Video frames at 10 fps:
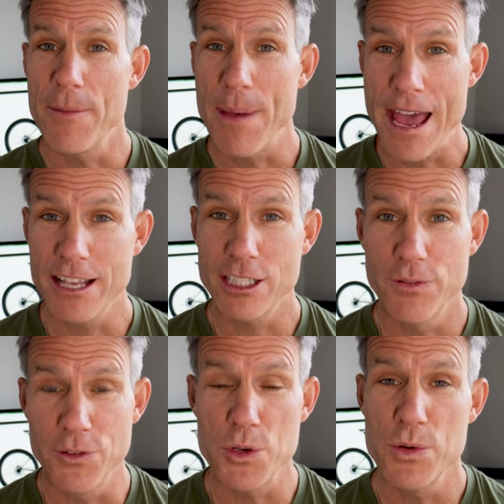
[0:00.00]
in the
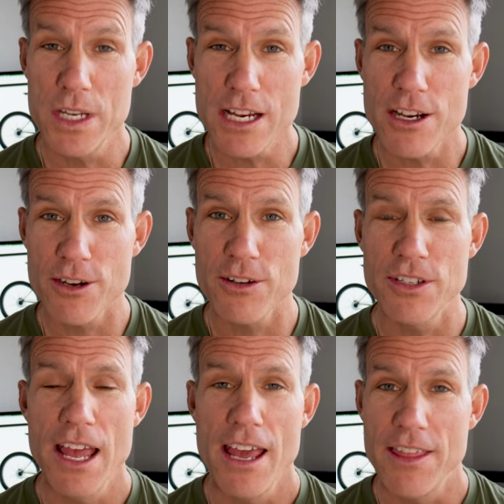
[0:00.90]
past few
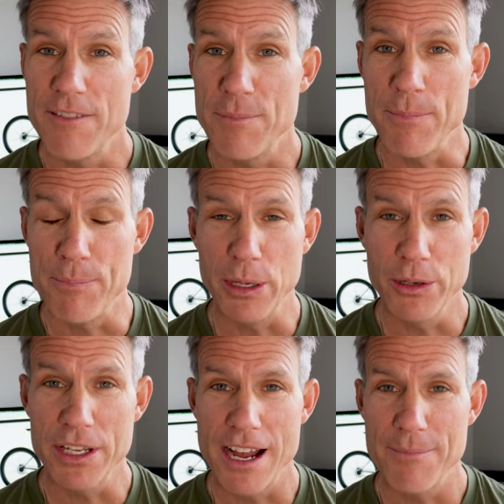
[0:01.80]
years, they've been building